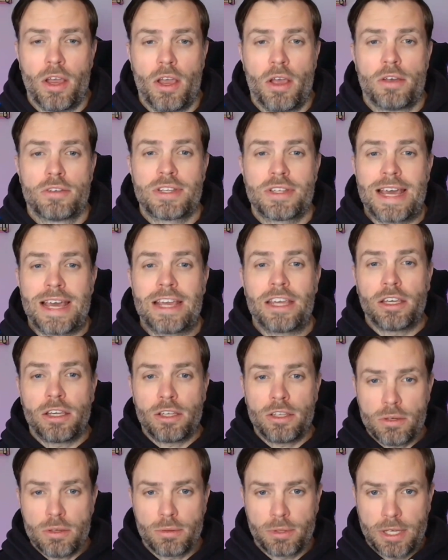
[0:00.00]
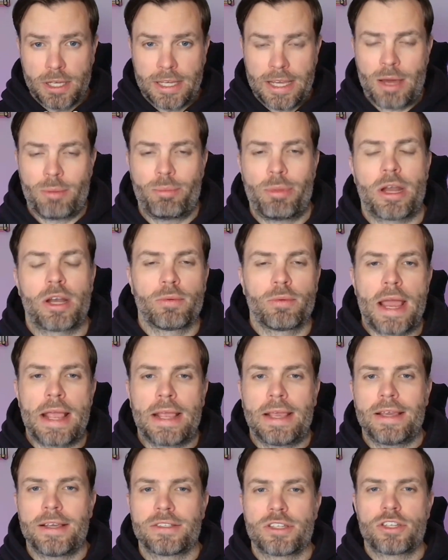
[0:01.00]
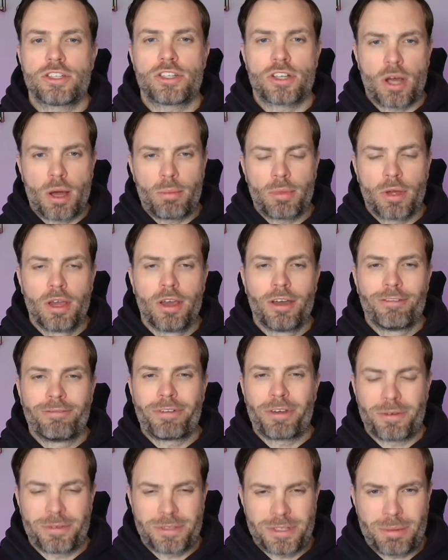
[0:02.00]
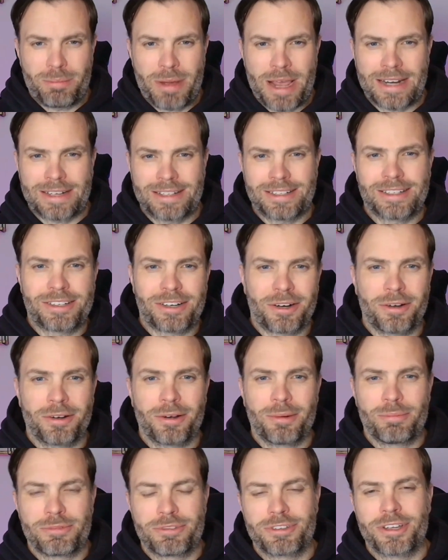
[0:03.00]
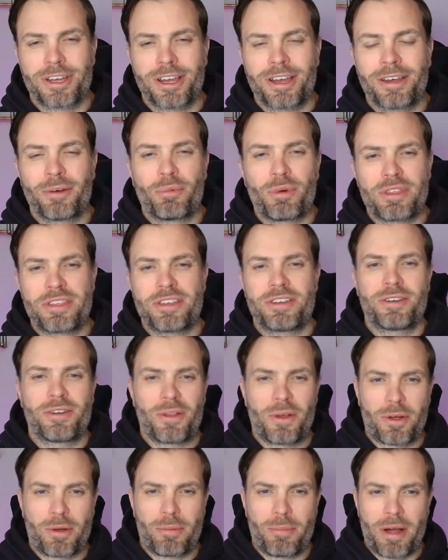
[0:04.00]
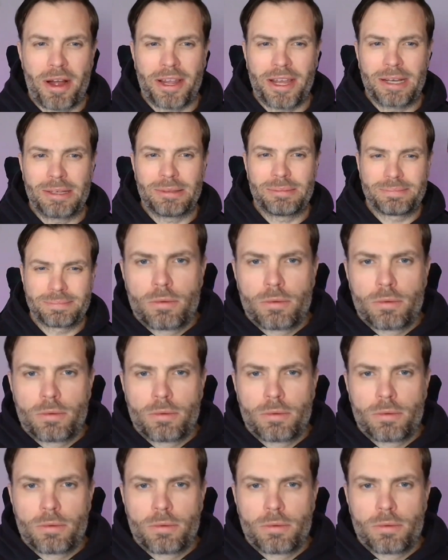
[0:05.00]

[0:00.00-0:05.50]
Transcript: so that you can get better rankings and show up for those impact terms within your local market.